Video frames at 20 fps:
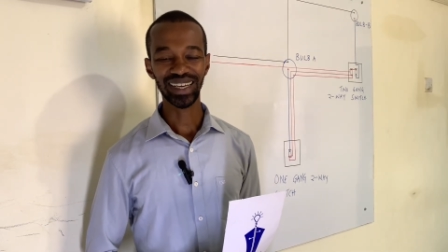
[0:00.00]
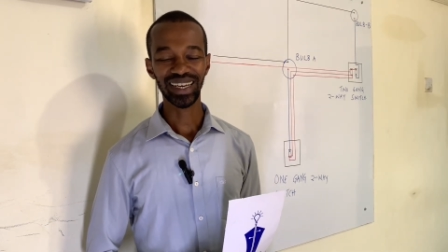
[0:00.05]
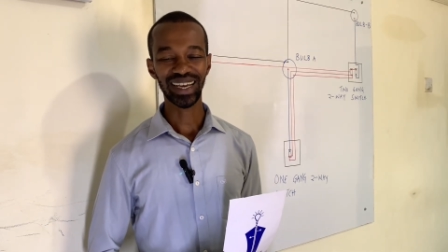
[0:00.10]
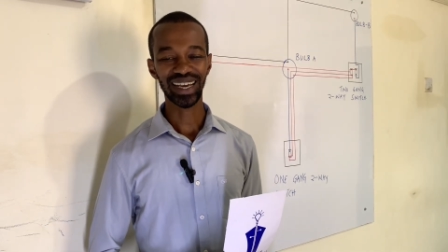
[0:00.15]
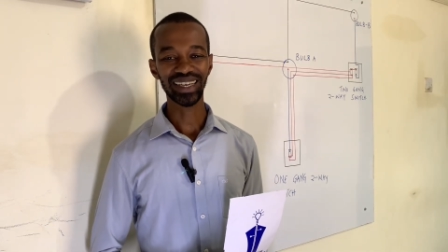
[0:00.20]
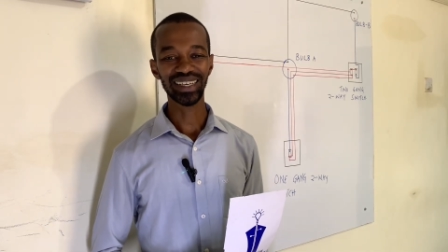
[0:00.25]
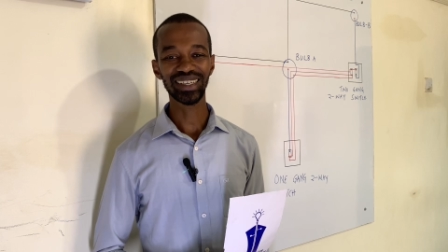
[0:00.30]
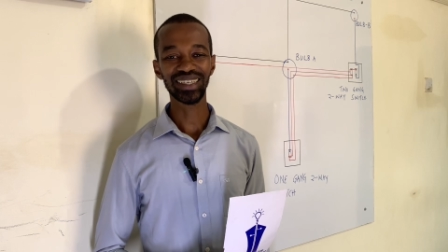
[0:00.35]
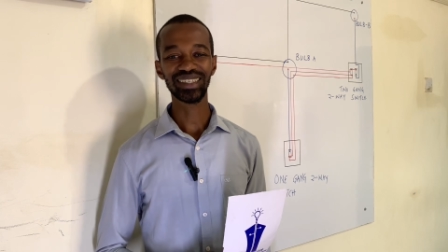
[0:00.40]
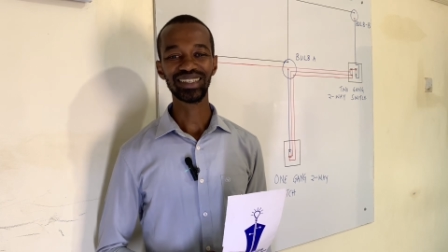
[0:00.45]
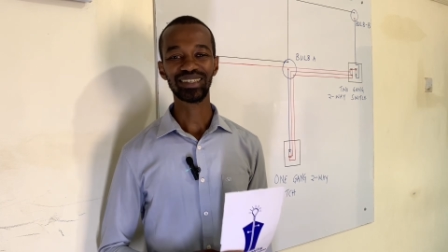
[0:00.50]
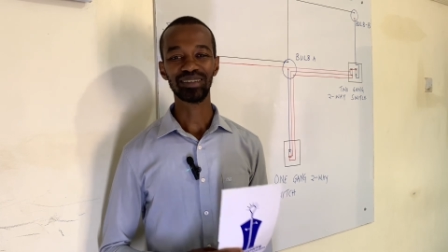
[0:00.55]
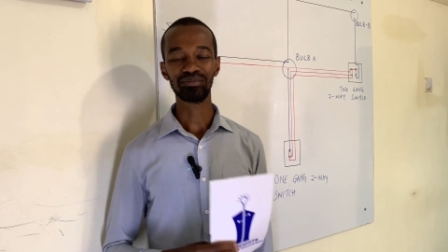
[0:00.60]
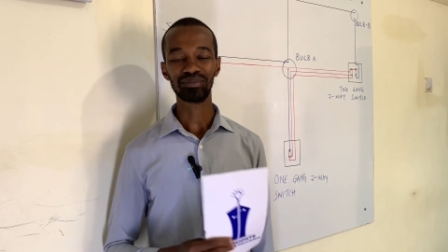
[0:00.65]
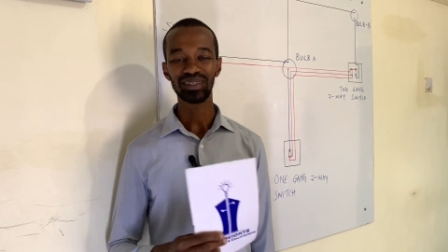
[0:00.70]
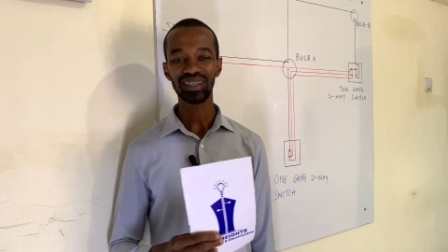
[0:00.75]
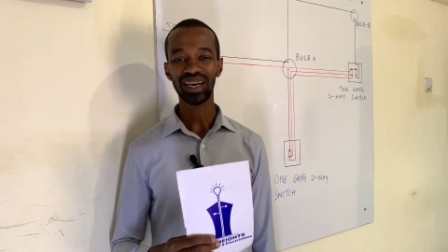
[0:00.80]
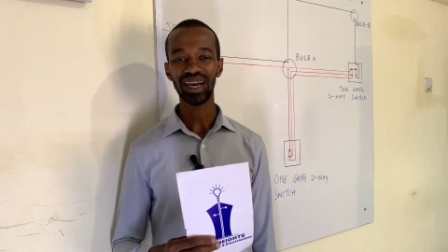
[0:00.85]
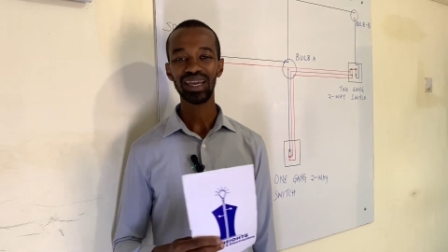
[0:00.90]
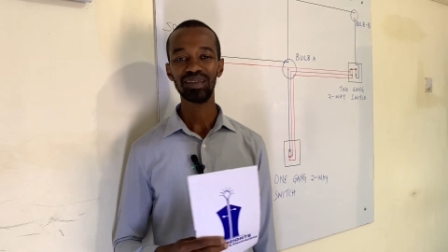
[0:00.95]
kindly
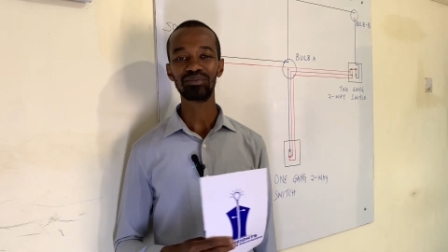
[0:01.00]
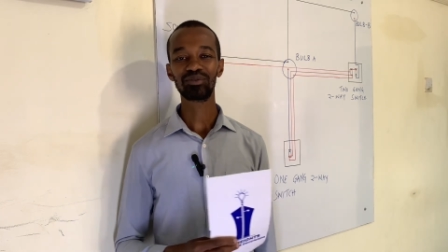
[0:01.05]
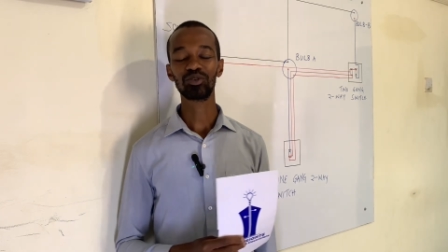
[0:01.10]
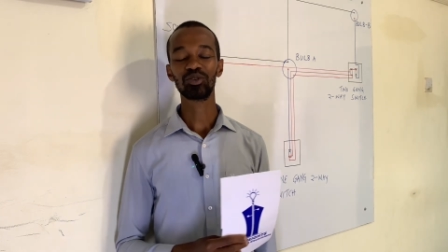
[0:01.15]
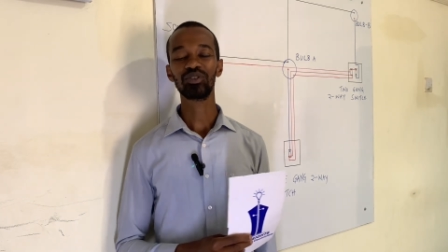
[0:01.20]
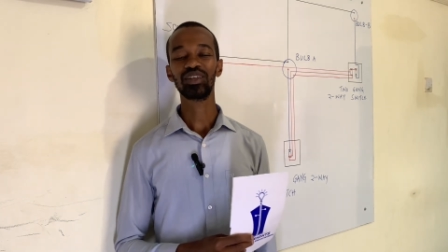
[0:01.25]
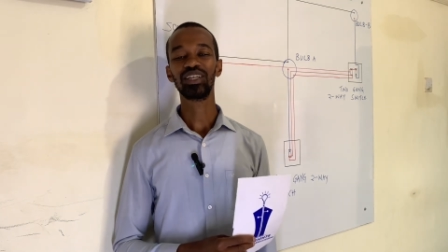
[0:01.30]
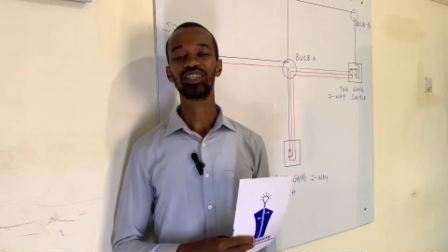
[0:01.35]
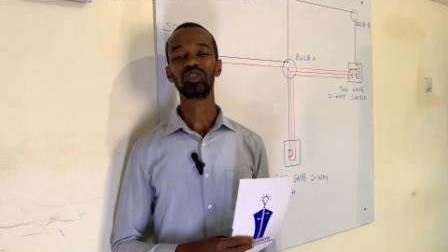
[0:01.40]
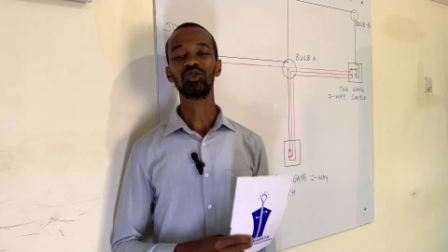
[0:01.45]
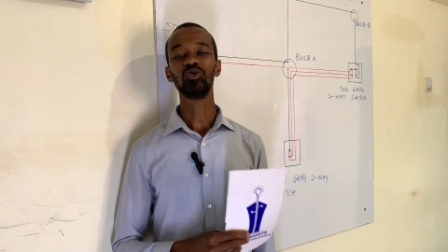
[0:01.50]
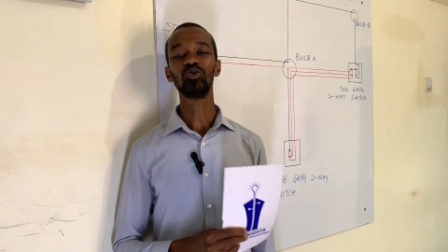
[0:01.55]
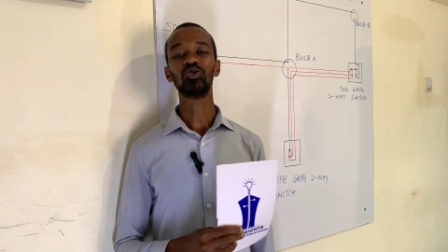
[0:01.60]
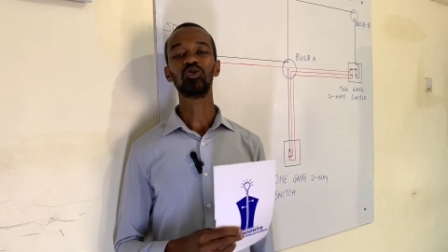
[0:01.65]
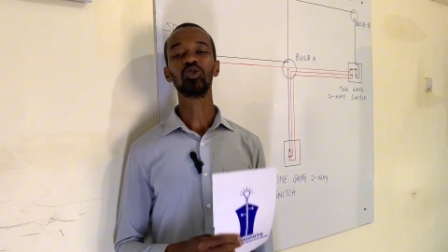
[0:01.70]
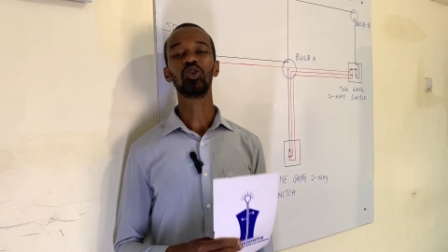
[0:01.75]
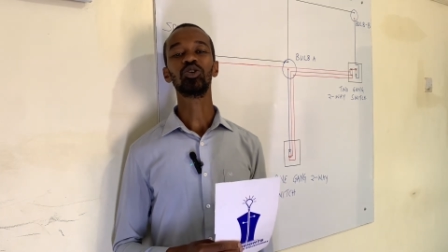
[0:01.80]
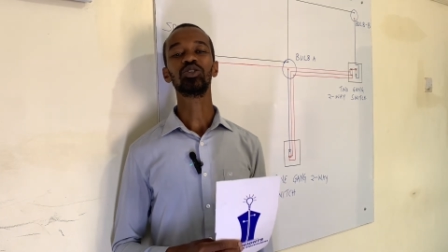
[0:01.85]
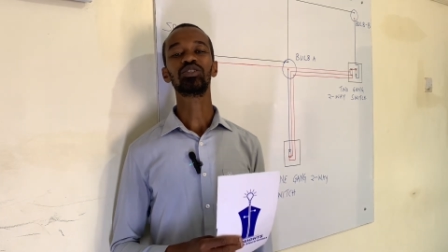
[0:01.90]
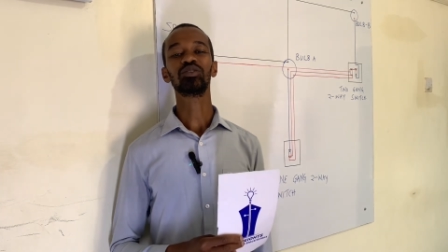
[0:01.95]
subscribe so that you
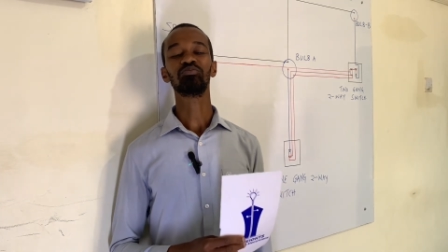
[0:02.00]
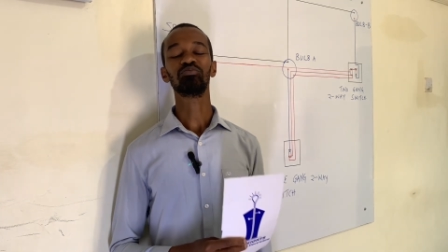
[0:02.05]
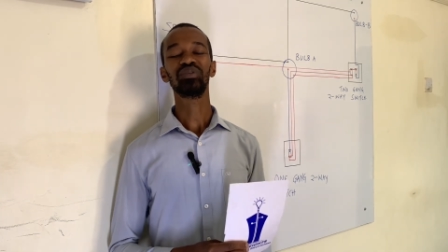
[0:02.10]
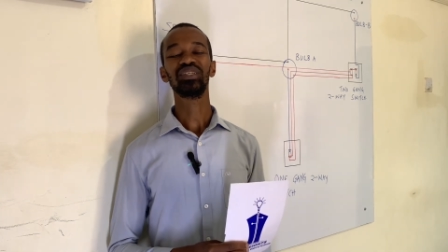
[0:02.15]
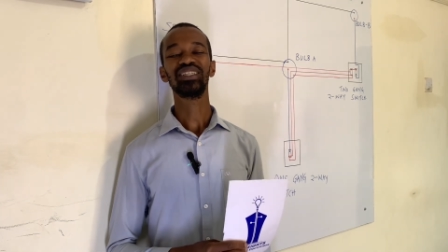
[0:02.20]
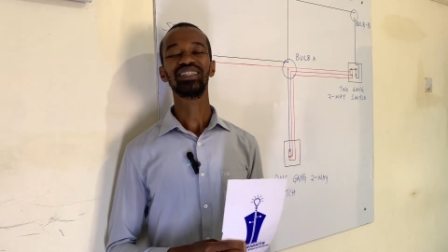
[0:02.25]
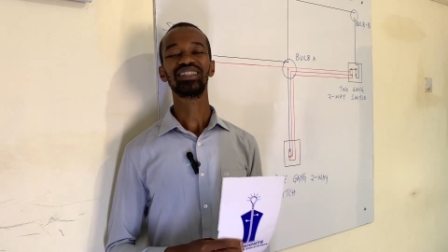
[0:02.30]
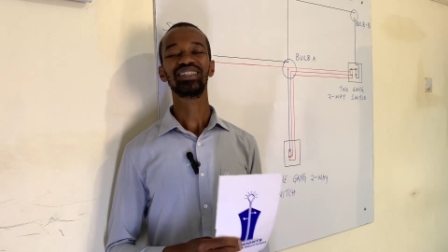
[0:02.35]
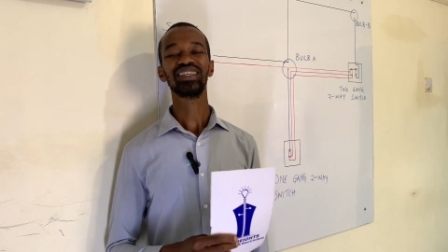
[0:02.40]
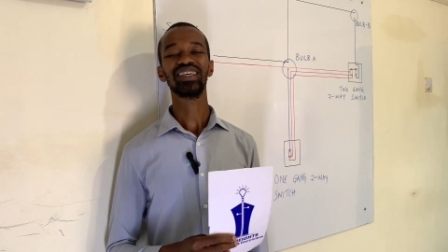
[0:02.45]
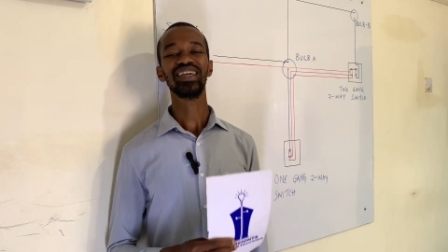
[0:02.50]
don't miss